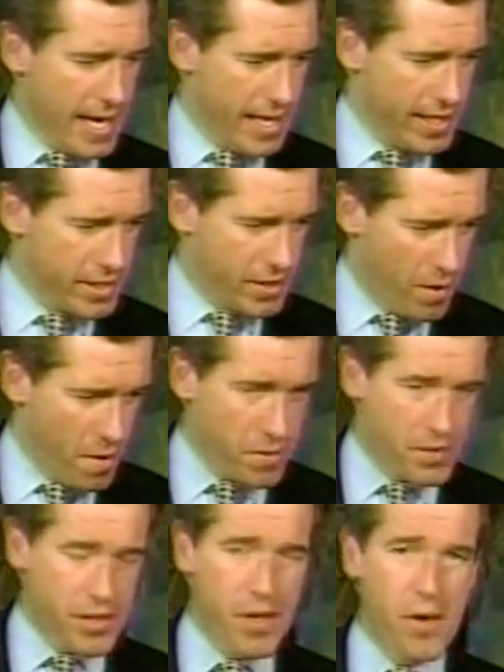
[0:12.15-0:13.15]
It is
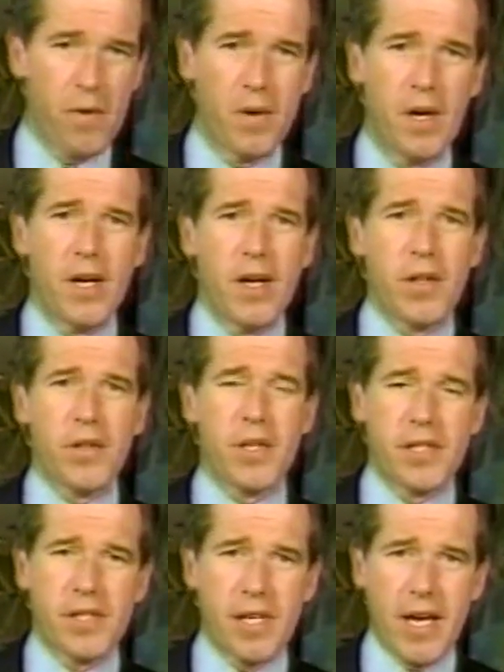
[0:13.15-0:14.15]
also
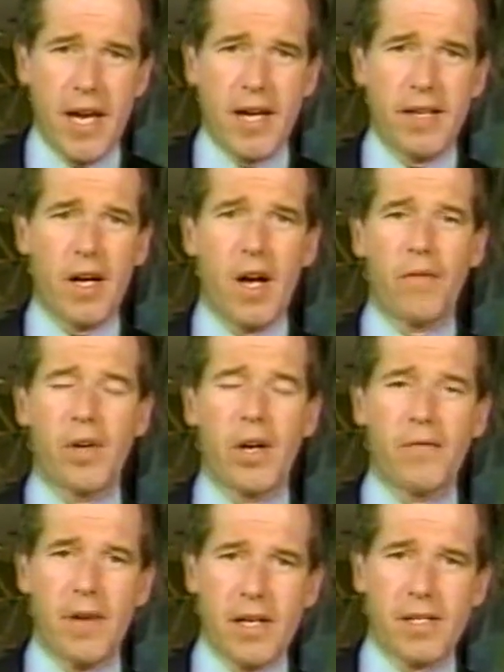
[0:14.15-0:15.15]
the scene of an
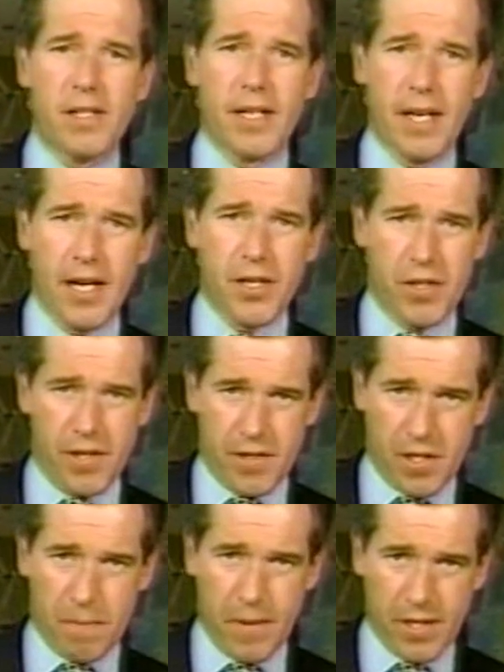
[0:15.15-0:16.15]
investigation,
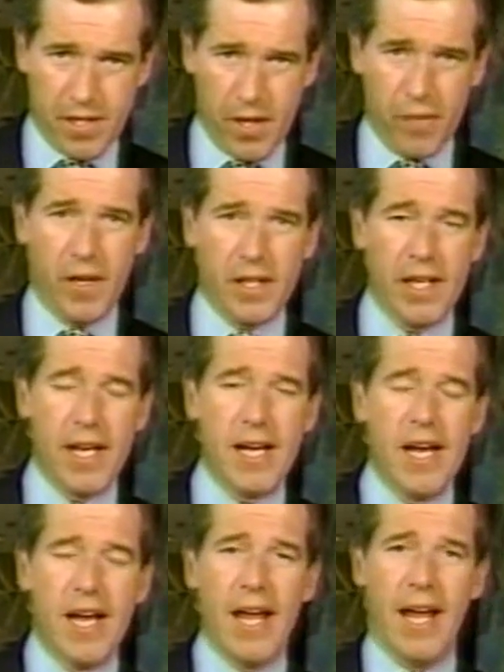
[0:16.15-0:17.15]
specifically
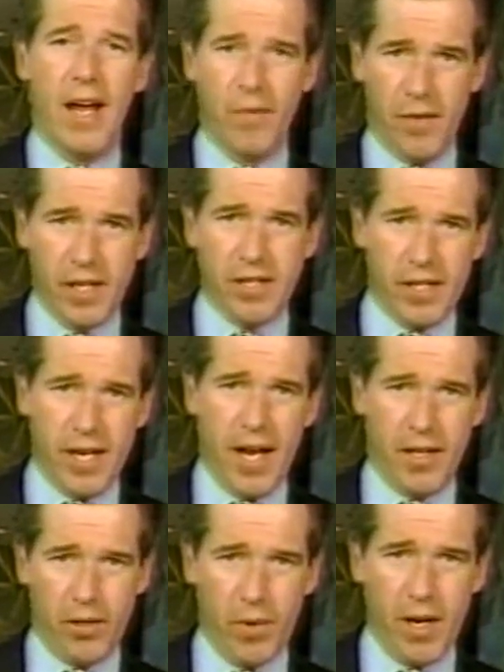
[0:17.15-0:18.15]
evidence
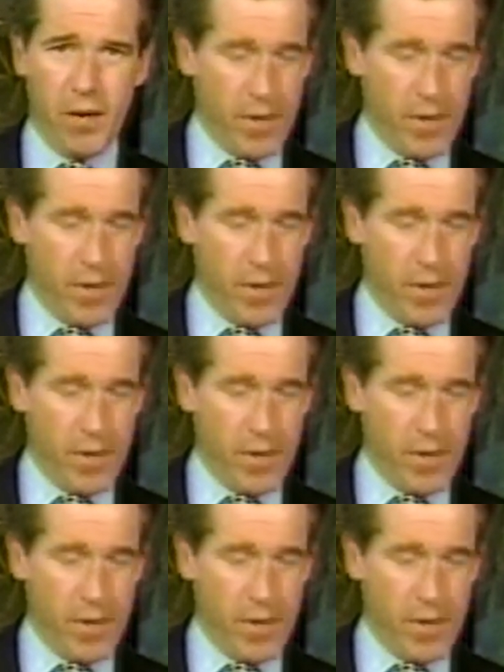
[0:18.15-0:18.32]
gathering.